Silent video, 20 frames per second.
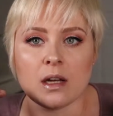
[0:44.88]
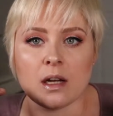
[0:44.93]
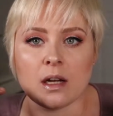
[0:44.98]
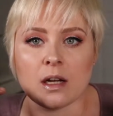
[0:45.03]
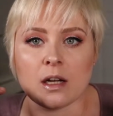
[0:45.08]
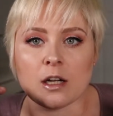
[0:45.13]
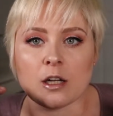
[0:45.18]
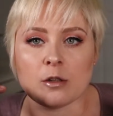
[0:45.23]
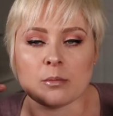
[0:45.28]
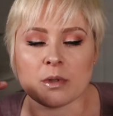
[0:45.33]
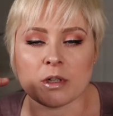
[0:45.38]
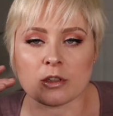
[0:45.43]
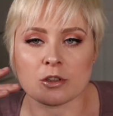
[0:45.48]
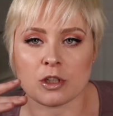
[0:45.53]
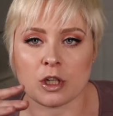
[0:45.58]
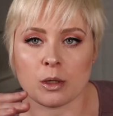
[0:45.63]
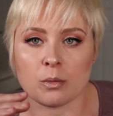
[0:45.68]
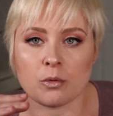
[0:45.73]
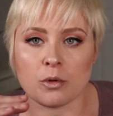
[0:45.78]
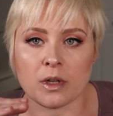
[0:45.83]
but I'll
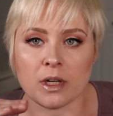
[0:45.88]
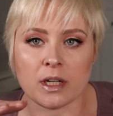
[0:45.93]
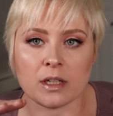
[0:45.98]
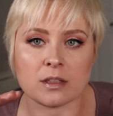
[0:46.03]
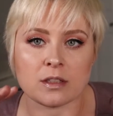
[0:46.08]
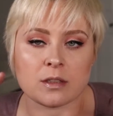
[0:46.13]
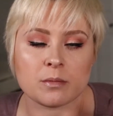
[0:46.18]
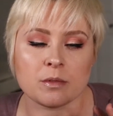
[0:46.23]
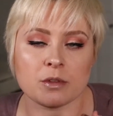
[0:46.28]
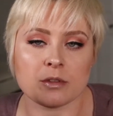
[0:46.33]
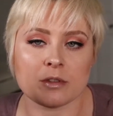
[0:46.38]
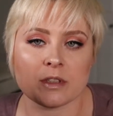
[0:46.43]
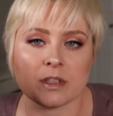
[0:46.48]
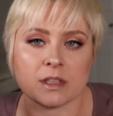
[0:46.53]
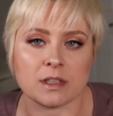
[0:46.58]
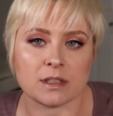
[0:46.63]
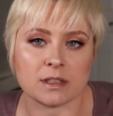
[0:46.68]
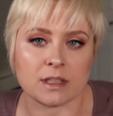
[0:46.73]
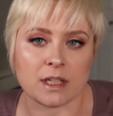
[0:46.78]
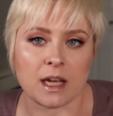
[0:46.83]
try to point out some of those
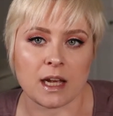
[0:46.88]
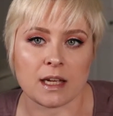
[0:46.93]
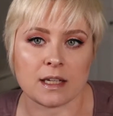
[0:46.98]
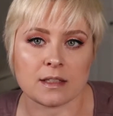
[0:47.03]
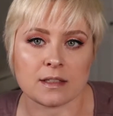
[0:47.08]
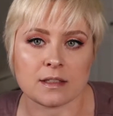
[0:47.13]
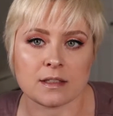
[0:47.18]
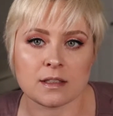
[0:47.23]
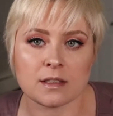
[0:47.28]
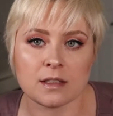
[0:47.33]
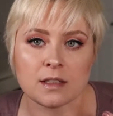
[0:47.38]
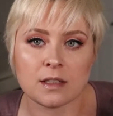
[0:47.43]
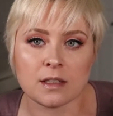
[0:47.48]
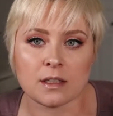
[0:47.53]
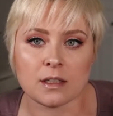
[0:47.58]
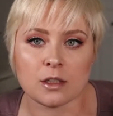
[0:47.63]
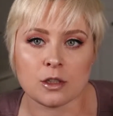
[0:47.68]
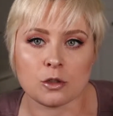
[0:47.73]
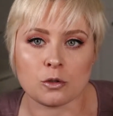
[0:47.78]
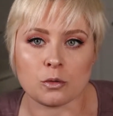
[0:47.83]
things as
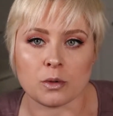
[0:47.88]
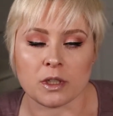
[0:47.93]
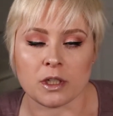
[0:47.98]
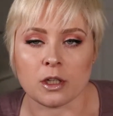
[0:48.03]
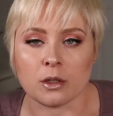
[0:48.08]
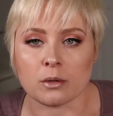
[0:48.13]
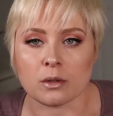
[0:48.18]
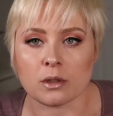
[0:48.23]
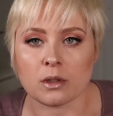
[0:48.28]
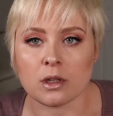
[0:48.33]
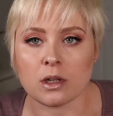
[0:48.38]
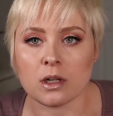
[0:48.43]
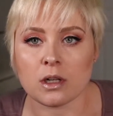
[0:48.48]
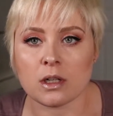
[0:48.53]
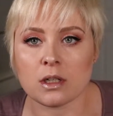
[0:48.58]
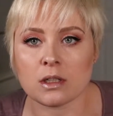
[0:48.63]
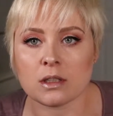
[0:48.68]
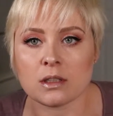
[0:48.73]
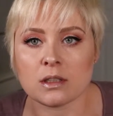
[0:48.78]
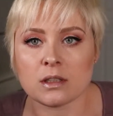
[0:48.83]
we go
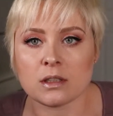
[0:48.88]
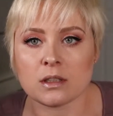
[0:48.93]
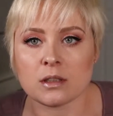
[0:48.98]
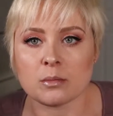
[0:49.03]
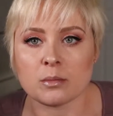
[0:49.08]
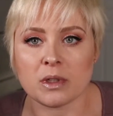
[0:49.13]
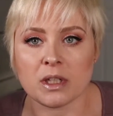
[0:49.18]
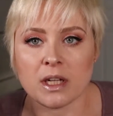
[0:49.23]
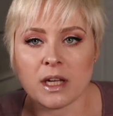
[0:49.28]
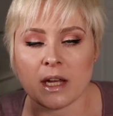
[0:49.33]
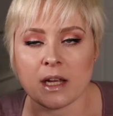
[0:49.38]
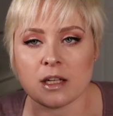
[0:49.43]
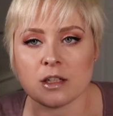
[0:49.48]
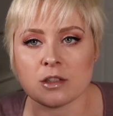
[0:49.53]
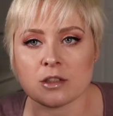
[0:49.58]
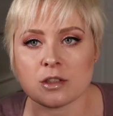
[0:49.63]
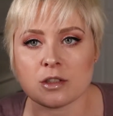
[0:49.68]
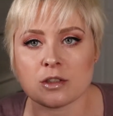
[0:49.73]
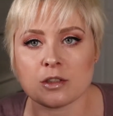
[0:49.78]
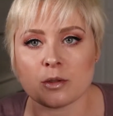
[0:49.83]
along. But again,
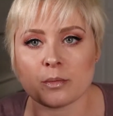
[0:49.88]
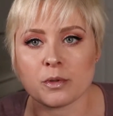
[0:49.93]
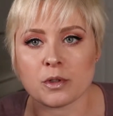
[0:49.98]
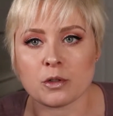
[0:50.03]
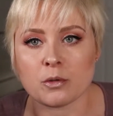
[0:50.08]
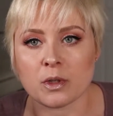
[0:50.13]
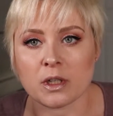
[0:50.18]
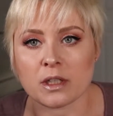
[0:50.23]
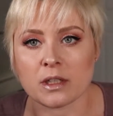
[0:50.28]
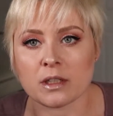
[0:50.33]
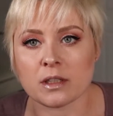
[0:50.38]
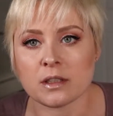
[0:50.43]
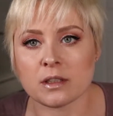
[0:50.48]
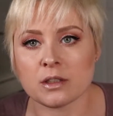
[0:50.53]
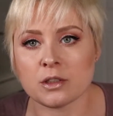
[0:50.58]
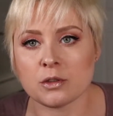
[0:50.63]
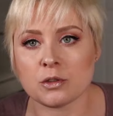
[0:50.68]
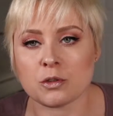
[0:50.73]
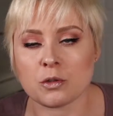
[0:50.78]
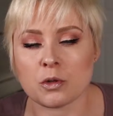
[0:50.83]
just a super quick
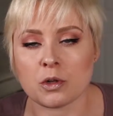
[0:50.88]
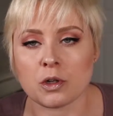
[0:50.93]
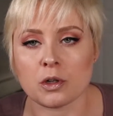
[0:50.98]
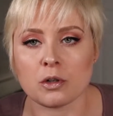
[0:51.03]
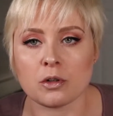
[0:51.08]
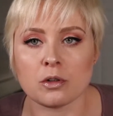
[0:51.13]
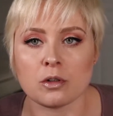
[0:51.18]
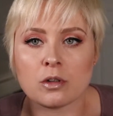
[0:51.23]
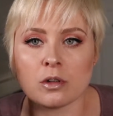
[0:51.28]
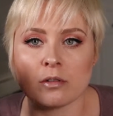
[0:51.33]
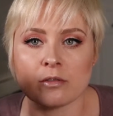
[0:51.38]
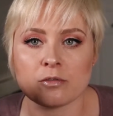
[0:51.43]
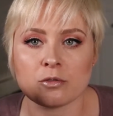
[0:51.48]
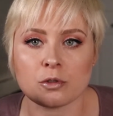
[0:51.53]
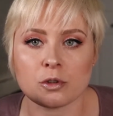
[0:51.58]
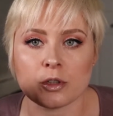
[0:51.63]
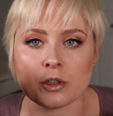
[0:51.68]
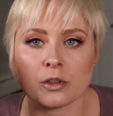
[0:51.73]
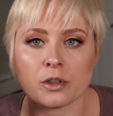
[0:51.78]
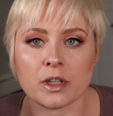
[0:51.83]
tutorial
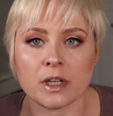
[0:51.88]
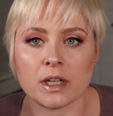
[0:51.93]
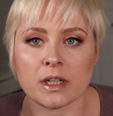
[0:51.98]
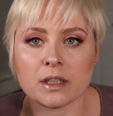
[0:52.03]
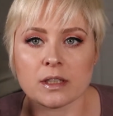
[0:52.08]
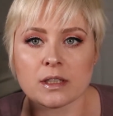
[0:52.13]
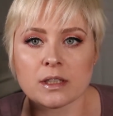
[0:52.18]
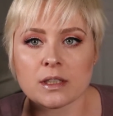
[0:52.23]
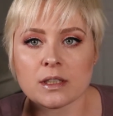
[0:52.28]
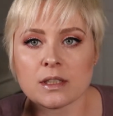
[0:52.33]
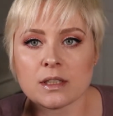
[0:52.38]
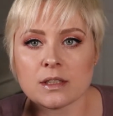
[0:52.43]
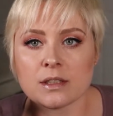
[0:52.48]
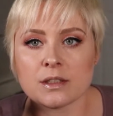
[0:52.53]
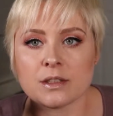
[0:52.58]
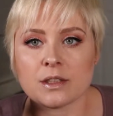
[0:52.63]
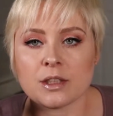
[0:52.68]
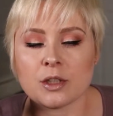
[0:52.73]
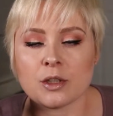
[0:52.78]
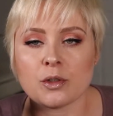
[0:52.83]
for you there.
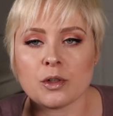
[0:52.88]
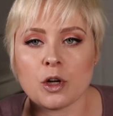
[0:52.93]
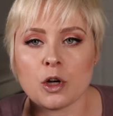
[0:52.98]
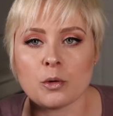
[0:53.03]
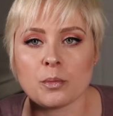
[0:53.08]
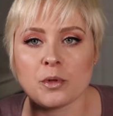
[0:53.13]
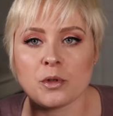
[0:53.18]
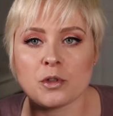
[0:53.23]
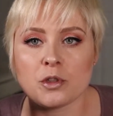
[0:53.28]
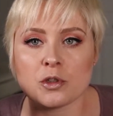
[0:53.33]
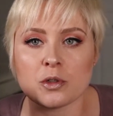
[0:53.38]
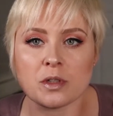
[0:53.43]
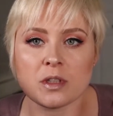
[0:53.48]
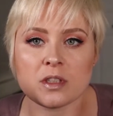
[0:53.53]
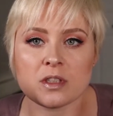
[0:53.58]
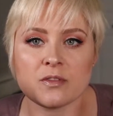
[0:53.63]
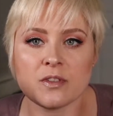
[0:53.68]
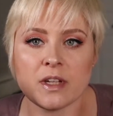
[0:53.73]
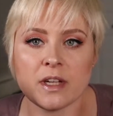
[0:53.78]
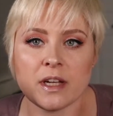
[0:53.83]
So hope you enjoy
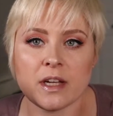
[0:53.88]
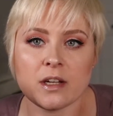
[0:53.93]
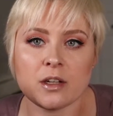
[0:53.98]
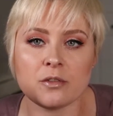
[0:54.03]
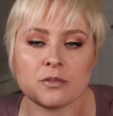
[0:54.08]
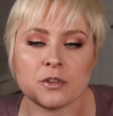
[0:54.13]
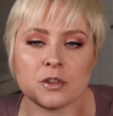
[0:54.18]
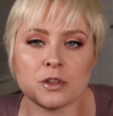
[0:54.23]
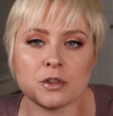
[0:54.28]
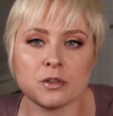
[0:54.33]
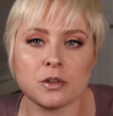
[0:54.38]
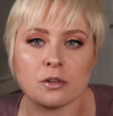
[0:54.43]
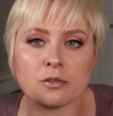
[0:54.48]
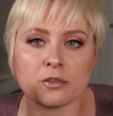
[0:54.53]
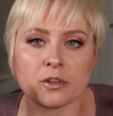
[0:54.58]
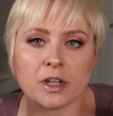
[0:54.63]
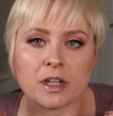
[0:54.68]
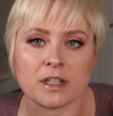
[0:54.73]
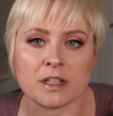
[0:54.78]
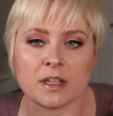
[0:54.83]
this video. If you do, don't
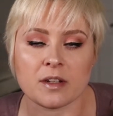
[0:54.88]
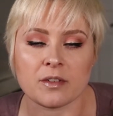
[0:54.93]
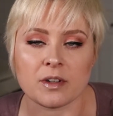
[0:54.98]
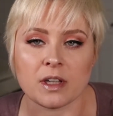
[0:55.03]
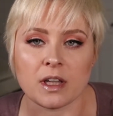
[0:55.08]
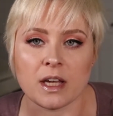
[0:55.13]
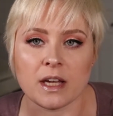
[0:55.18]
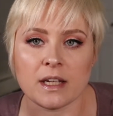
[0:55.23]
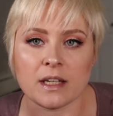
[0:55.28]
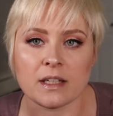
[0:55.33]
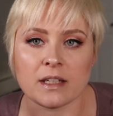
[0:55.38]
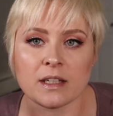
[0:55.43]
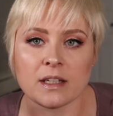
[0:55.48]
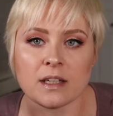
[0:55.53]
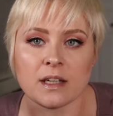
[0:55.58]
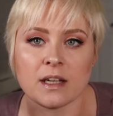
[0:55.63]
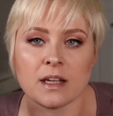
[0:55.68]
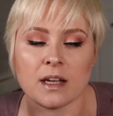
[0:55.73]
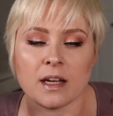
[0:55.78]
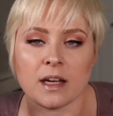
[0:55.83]
forget to give it a like,
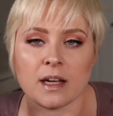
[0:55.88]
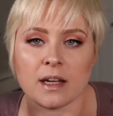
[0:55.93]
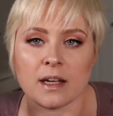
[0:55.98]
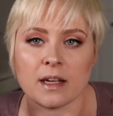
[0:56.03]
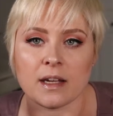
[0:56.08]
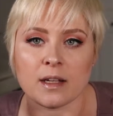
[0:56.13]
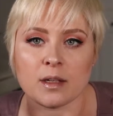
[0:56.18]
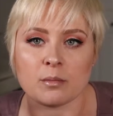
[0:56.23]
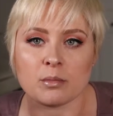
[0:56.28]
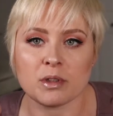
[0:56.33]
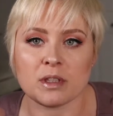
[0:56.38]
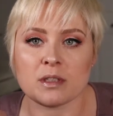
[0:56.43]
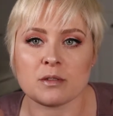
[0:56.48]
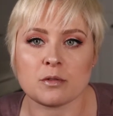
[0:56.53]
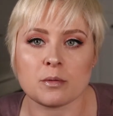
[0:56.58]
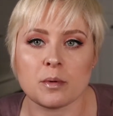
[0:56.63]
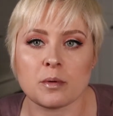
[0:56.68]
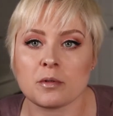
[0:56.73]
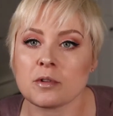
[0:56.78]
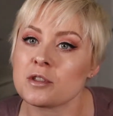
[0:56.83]
and please
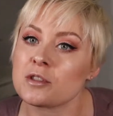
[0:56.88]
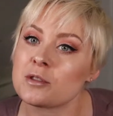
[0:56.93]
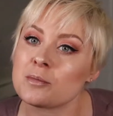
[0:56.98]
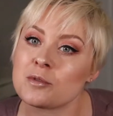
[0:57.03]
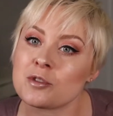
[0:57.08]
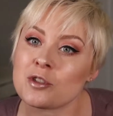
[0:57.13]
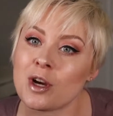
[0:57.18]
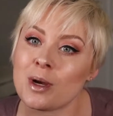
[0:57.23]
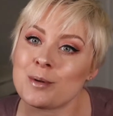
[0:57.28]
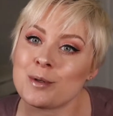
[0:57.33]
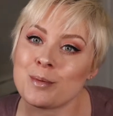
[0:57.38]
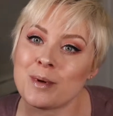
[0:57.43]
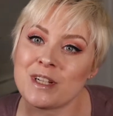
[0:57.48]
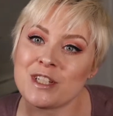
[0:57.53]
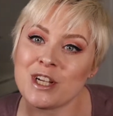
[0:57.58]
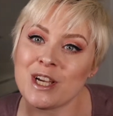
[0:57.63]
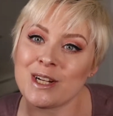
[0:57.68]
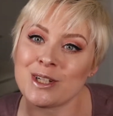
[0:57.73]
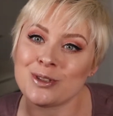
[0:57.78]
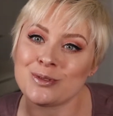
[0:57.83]
remember to subscribe to my
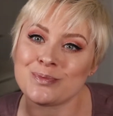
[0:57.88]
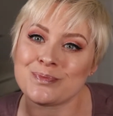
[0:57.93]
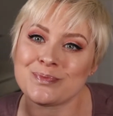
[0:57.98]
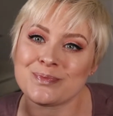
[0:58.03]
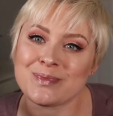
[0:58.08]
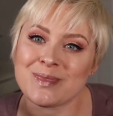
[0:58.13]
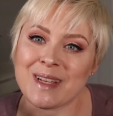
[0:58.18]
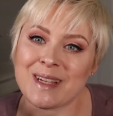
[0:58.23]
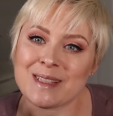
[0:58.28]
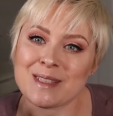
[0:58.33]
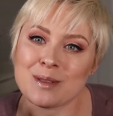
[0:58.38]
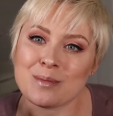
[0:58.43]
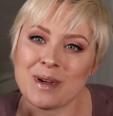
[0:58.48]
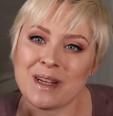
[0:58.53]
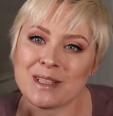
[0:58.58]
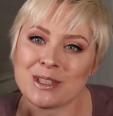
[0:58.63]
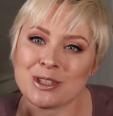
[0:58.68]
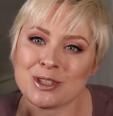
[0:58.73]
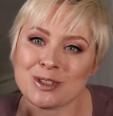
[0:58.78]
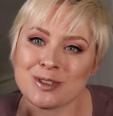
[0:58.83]
channel. Thanks so
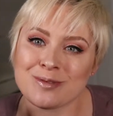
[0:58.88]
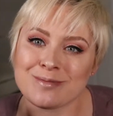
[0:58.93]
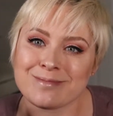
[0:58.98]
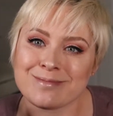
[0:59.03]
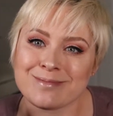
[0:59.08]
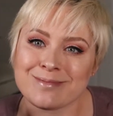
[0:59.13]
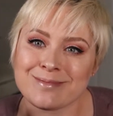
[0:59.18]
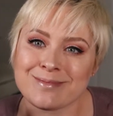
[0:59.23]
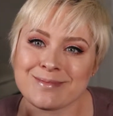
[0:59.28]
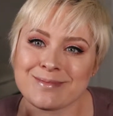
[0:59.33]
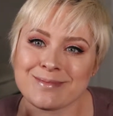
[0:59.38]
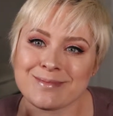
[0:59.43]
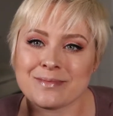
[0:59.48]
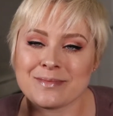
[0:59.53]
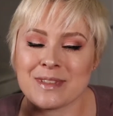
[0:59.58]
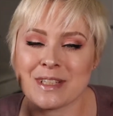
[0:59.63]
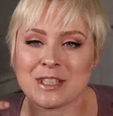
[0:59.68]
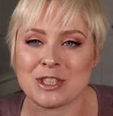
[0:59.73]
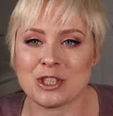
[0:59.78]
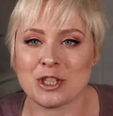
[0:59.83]
much.
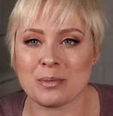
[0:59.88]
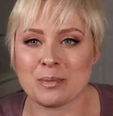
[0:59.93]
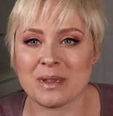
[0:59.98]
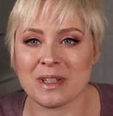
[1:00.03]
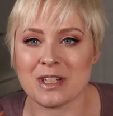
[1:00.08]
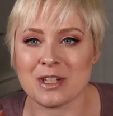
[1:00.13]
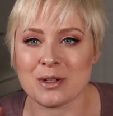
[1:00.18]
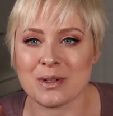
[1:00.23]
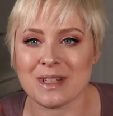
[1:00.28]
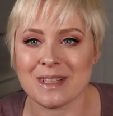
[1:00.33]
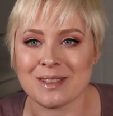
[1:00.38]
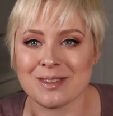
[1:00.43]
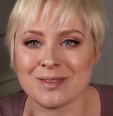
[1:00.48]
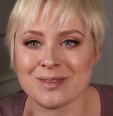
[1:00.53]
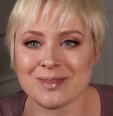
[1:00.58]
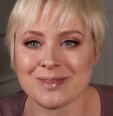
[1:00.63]
Let's jump into it.